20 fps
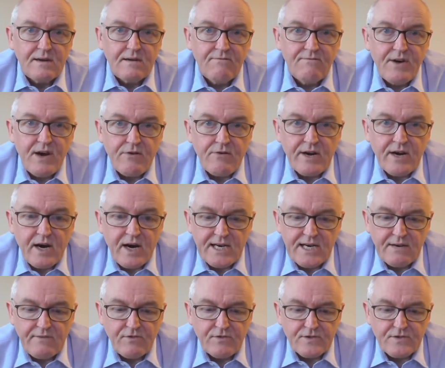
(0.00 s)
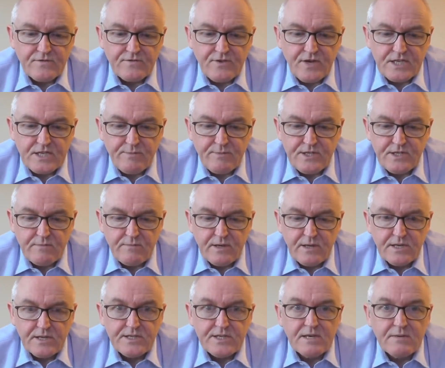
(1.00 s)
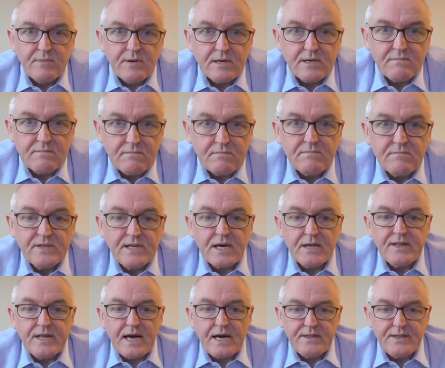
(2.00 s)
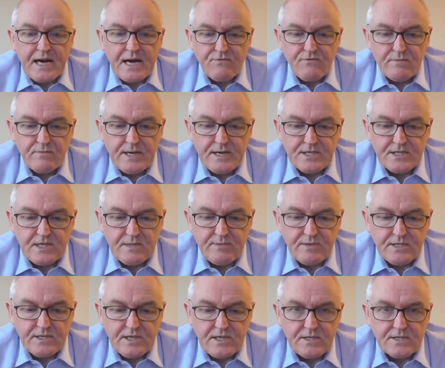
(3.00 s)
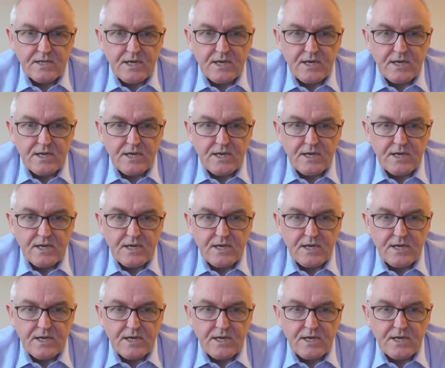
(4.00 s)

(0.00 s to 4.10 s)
very high levels of transmissibility, but that remains to be seen.